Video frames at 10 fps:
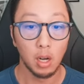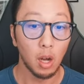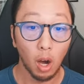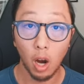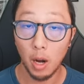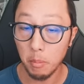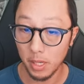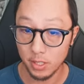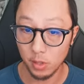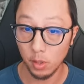Our
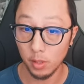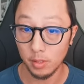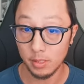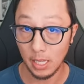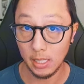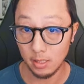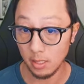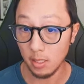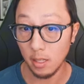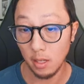muscle
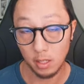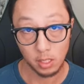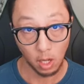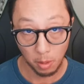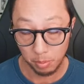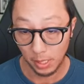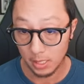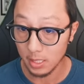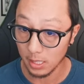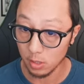tendon complex
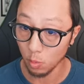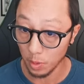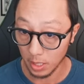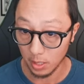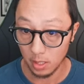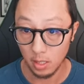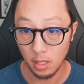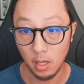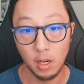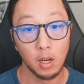gets weaker.
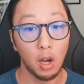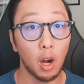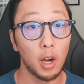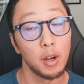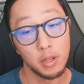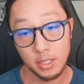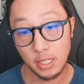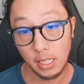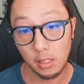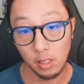Our
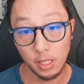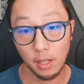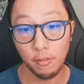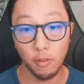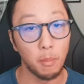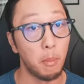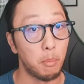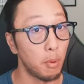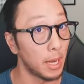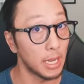signaling from
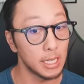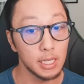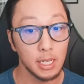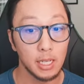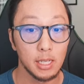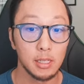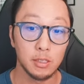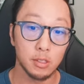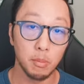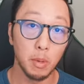brain
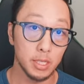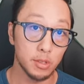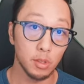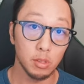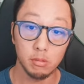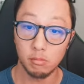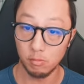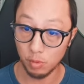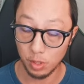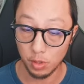to muscle
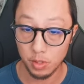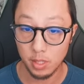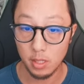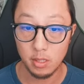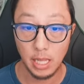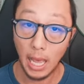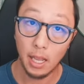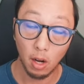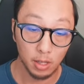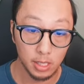reduces, and
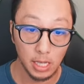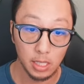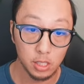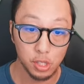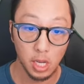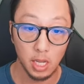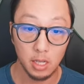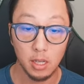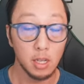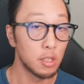our kinetic
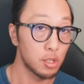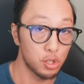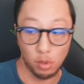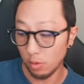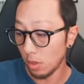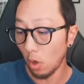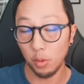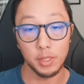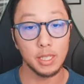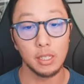chain, shoulder all the
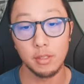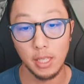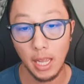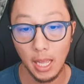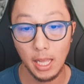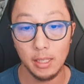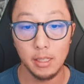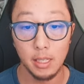way down to the hand,